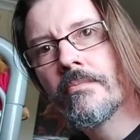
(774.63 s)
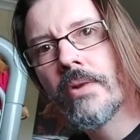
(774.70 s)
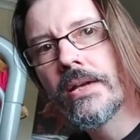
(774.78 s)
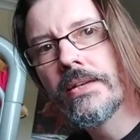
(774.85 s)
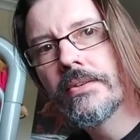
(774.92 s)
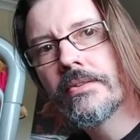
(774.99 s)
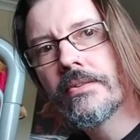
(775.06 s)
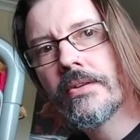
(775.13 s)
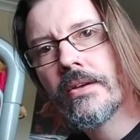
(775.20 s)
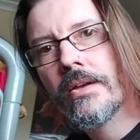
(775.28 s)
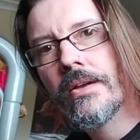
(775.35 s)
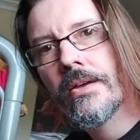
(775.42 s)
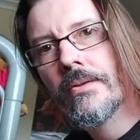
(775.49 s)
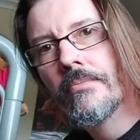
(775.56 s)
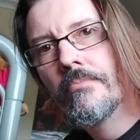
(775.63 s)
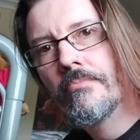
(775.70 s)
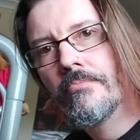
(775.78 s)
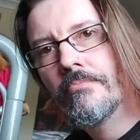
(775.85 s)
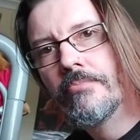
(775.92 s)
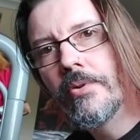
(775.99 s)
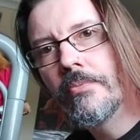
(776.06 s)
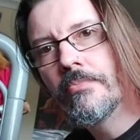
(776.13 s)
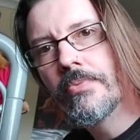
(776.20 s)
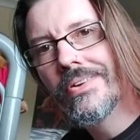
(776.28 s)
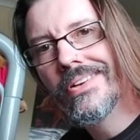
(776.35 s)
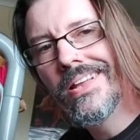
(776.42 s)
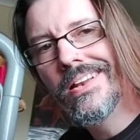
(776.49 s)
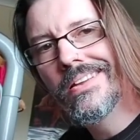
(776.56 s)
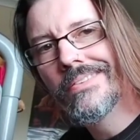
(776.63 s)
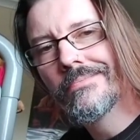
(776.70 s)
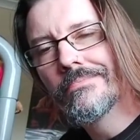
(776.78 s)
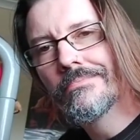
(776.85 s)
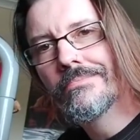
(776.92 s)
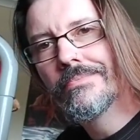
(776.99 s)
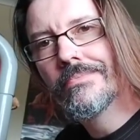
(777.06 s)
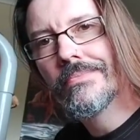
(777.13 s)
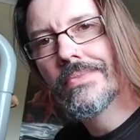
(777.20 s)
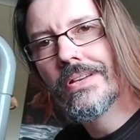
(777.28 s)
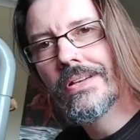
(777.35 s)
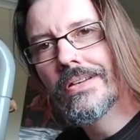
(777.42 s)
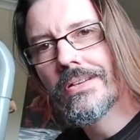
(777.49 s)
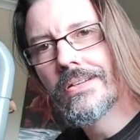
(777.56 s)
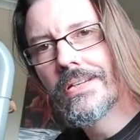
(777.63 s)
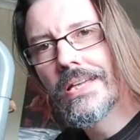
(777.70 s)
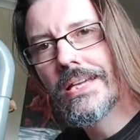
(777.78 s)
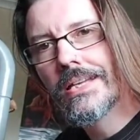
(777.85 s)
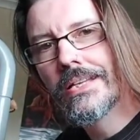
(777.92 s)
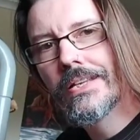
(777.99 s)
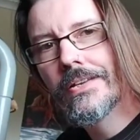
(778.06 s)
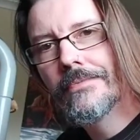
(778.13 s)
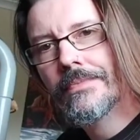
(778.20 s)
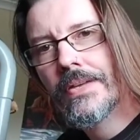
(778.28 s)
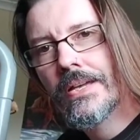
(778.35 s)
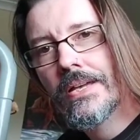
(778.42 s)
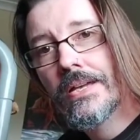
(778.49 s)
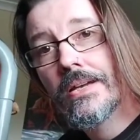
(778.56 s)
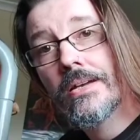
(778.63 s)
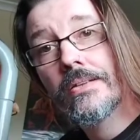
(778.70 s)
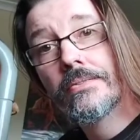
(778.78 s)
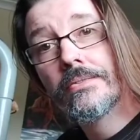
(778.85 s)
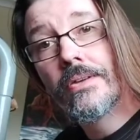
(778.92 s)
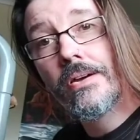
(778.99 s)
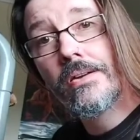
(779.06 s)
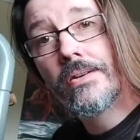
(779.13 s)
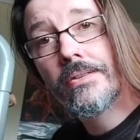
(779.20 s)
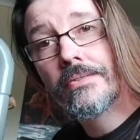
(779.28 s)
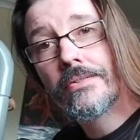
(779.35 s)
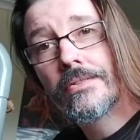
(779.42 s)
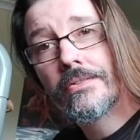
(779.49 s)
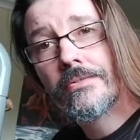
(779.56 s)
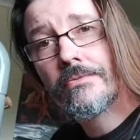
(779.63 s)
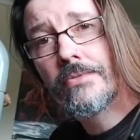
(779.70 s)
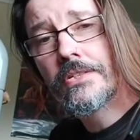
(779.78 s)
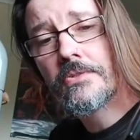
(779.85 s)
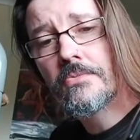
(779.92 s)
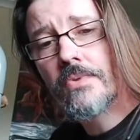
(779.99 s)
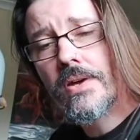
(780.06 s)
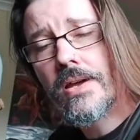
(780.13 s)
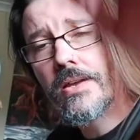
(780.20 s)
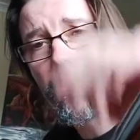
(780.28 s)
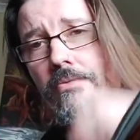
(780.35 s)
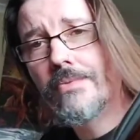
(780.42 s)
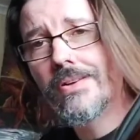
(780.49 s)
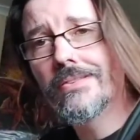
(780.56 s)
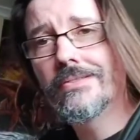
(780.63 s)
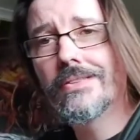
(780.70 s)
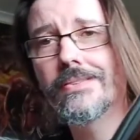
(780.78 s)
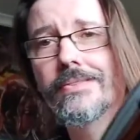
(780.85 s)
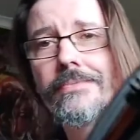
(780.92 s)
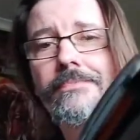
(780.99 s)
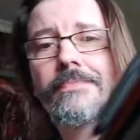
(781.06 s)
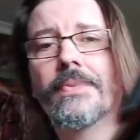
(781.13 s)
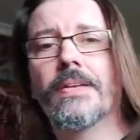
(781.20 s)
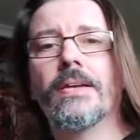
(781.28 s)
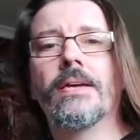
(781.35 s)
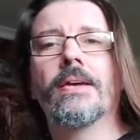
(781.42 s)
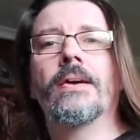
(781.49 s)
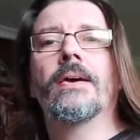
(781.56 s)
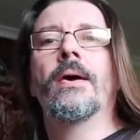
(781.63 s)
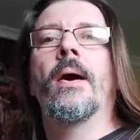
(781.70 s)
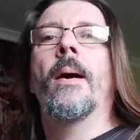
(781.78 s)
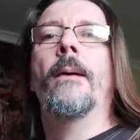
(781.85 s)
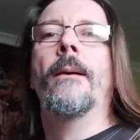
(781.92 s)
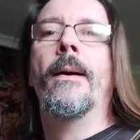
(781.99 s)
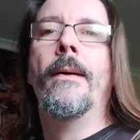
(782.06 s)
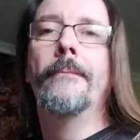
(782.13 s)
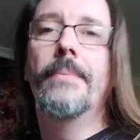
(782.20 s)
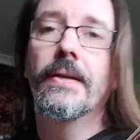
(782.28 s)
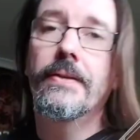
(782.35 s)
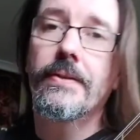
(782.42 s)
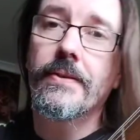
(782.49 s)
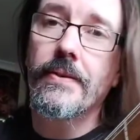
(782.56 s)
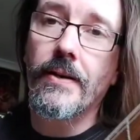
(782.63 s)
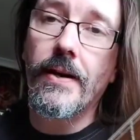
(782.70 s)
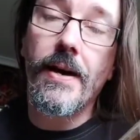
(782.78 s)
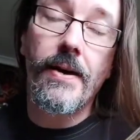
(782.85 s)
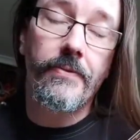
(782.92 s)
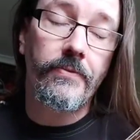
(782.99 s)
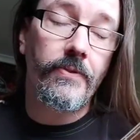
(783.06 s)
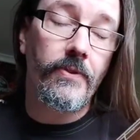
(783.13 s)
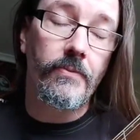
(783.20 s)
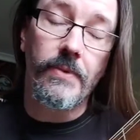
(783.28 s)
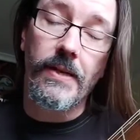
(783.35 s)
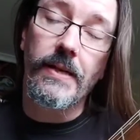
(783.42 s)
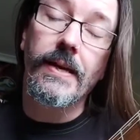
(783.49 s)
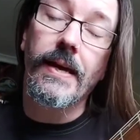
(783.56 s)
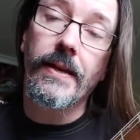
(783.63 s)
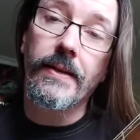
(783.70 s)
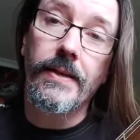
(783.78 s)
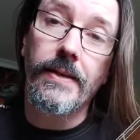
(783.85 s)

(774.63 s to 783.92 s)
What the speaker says: plate, pop an Allen key in there, and turn it which way you want it. But I haven't got my Allen